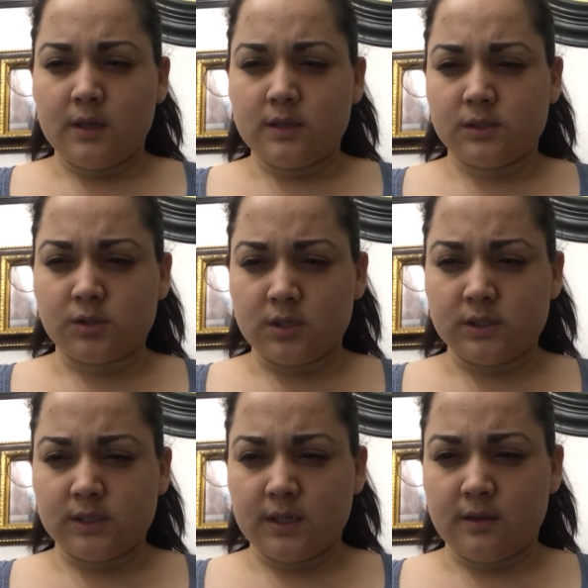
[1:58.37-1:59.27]
It
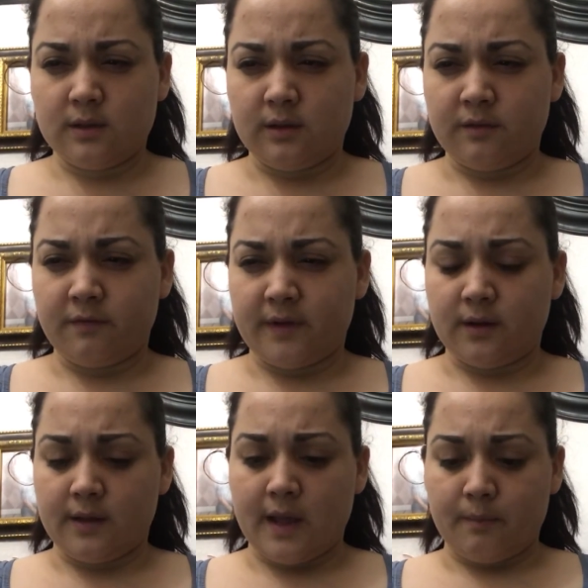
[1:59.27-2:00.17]
starts in the
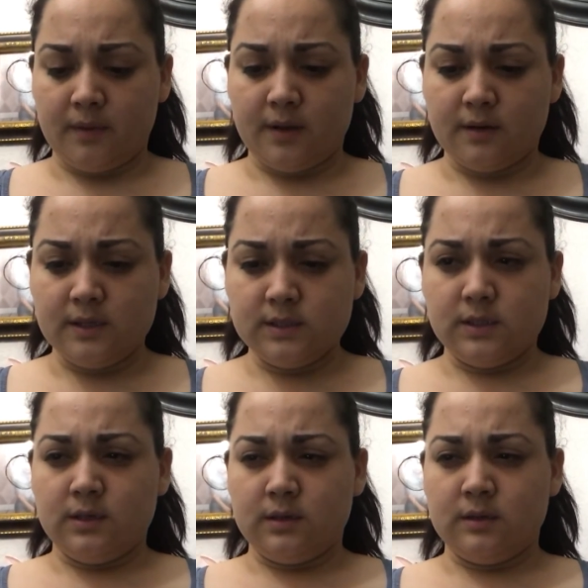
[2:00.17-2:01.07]
lymphatic capillaries.